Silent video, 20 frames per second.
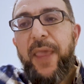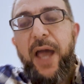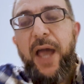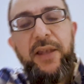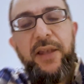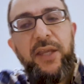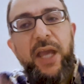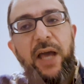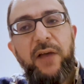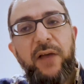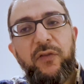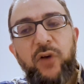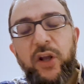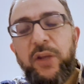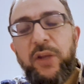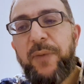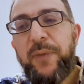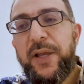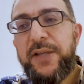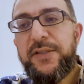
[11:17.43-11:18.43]
and they had
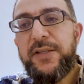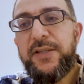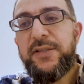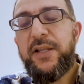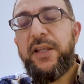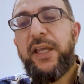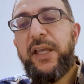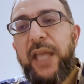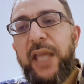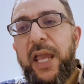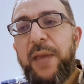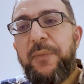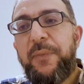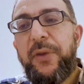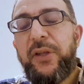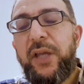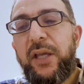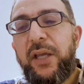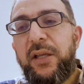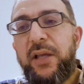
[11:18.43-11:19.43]
other places, and they came
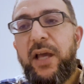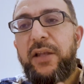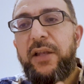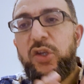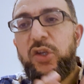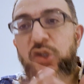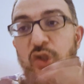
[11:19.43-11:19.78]
and they